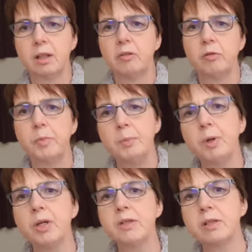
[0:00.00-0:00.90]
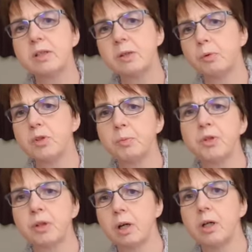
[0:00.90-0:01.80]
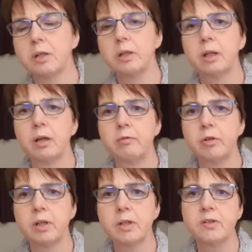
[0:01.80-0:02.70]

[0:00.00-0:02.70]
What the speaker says: for me personally to want to put a cardigan over it.